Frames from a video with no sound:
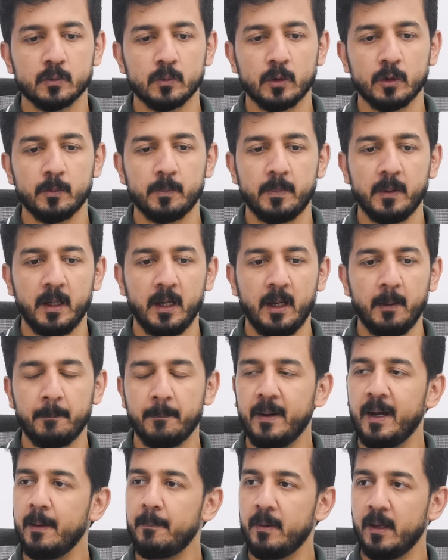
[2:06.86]
would be
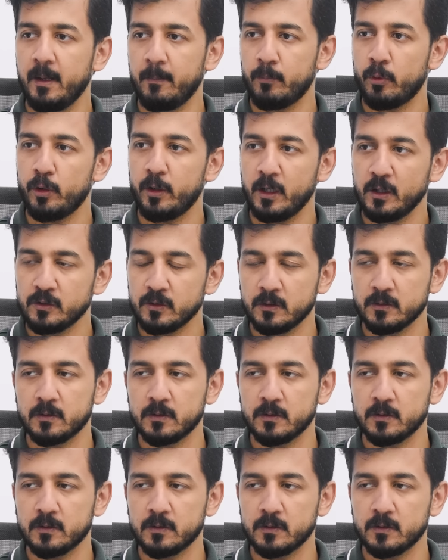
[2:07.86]
pipeline protection